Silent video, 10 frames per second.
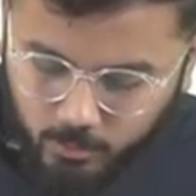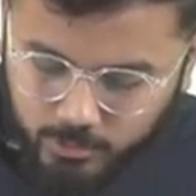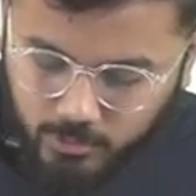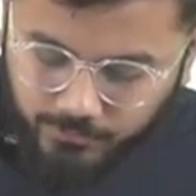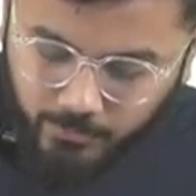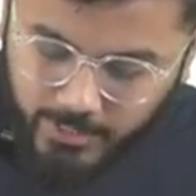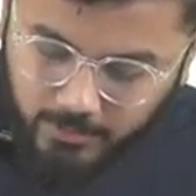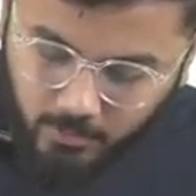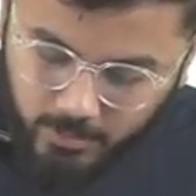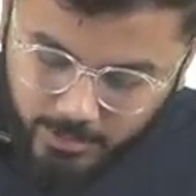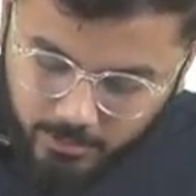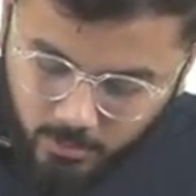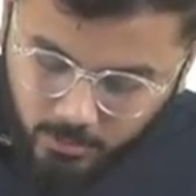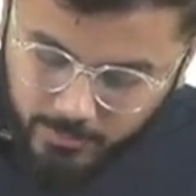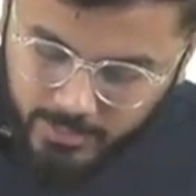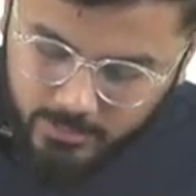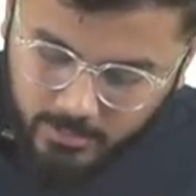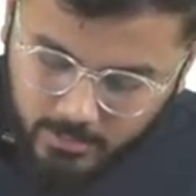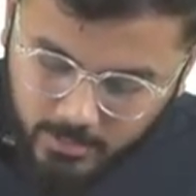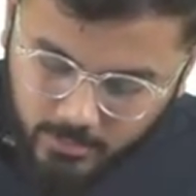Most of you might have already known, but
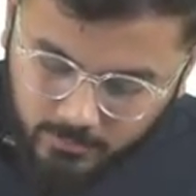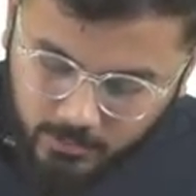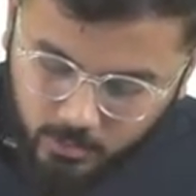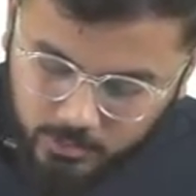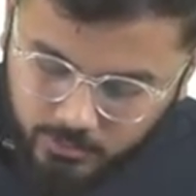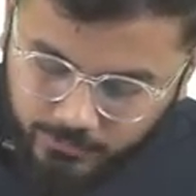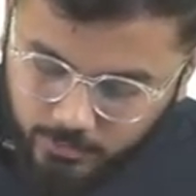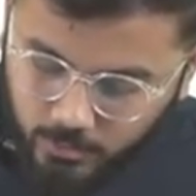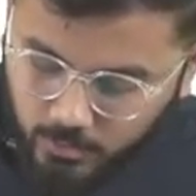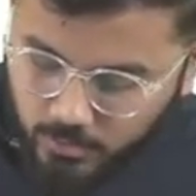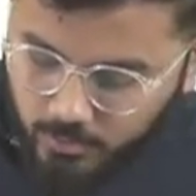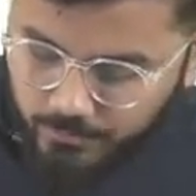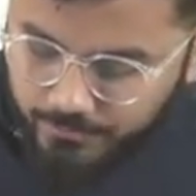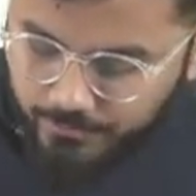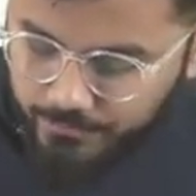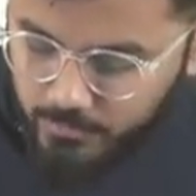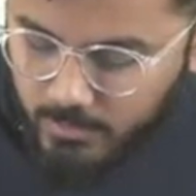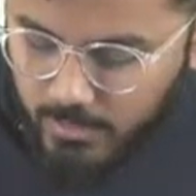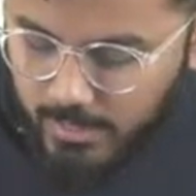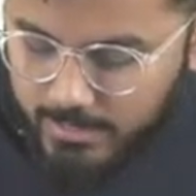for those of you who don't know,
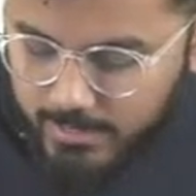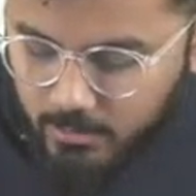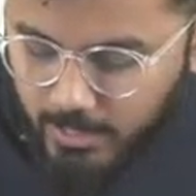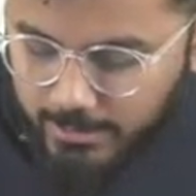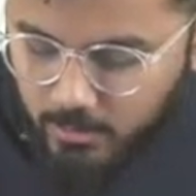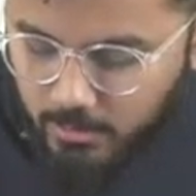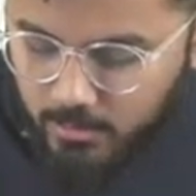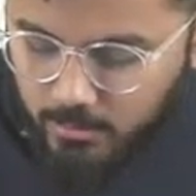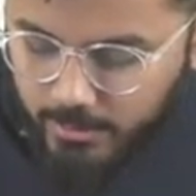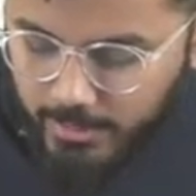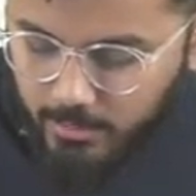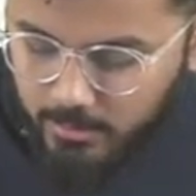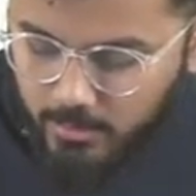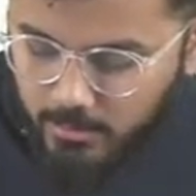I'll tell you later on. Okay.